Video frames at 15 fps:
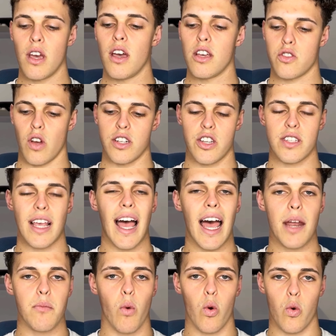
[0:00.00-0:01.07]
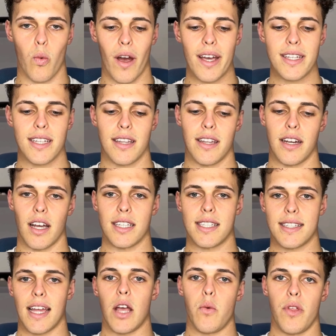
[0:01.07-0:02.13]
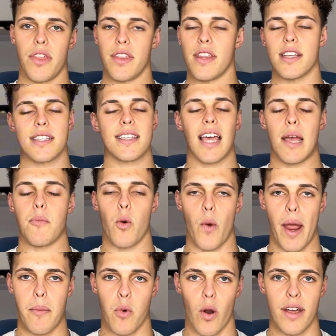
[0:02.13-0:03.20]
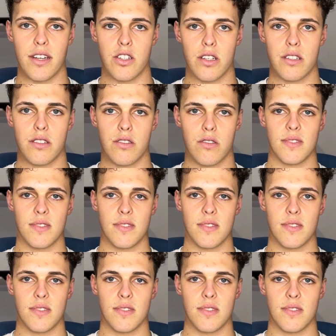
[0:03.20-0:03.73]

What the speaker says: So I just add more weight and then I stay within the same rep ranges.